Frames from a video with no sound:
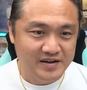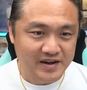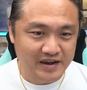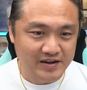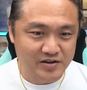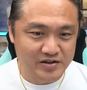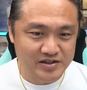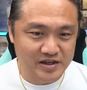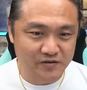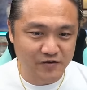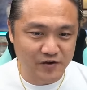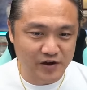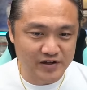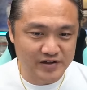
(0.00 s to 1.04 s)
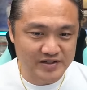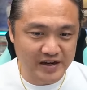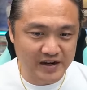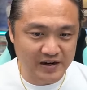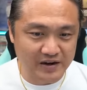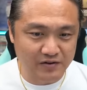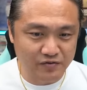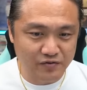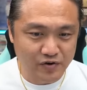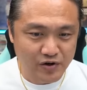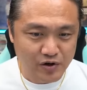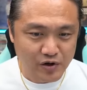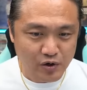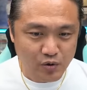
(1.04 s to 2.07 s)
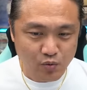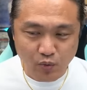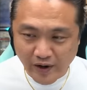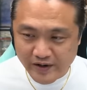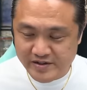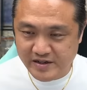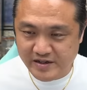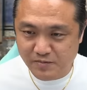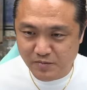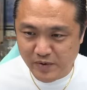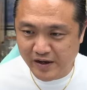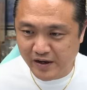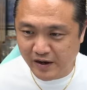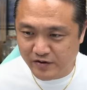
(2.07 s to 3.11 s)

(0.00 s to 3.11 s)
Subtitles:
and you see for yourself what is the meaning